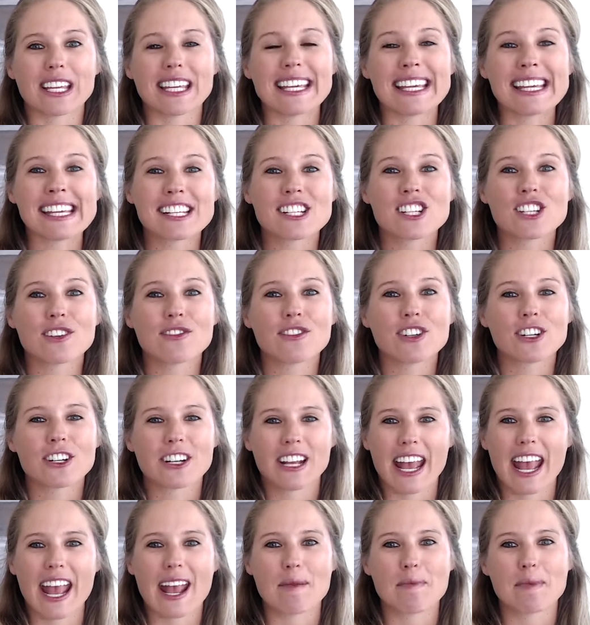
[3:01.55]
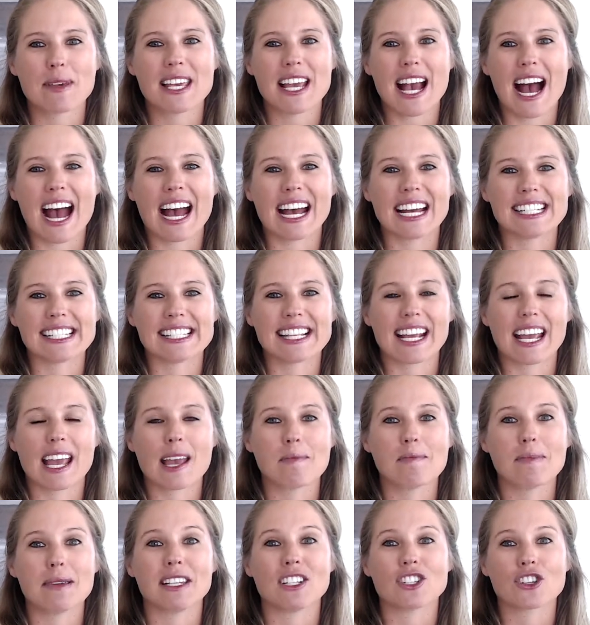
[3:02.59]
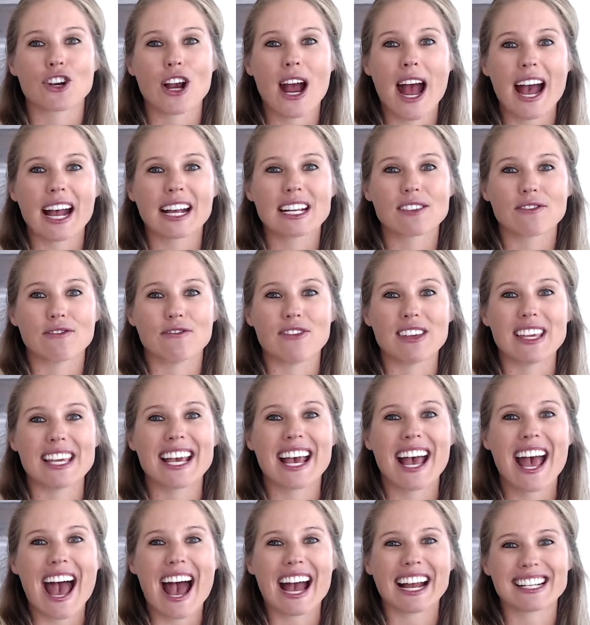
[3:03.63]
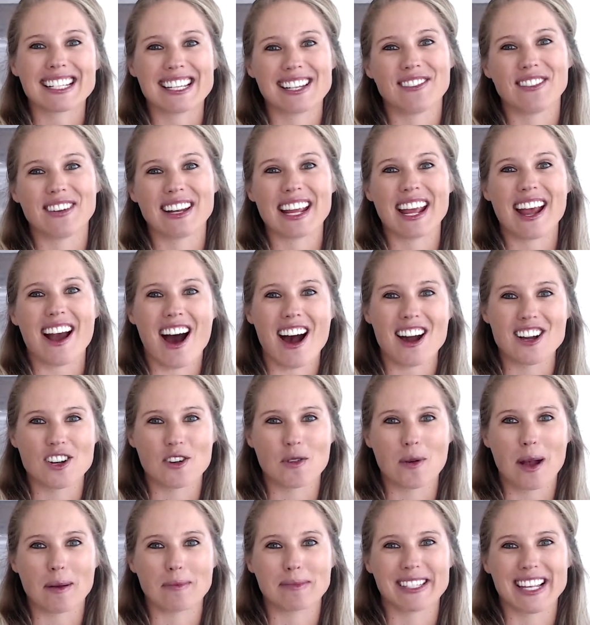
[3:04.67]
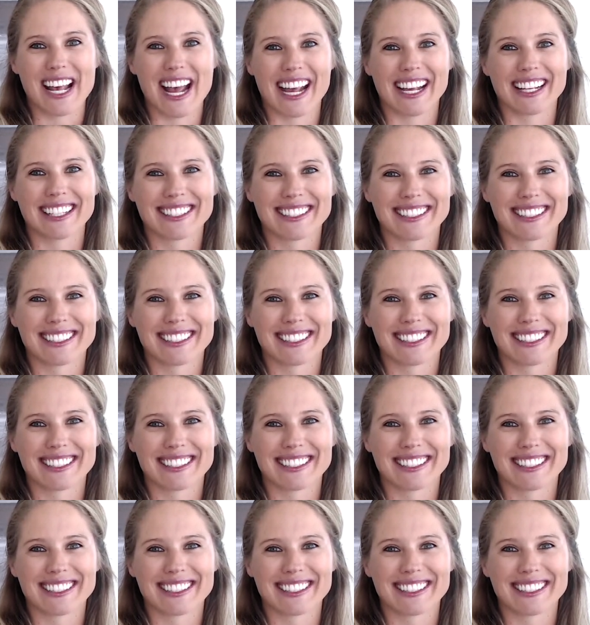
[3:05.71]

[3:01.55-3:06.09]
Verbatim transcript: each of your KPIs that can be tracked via activity on your website.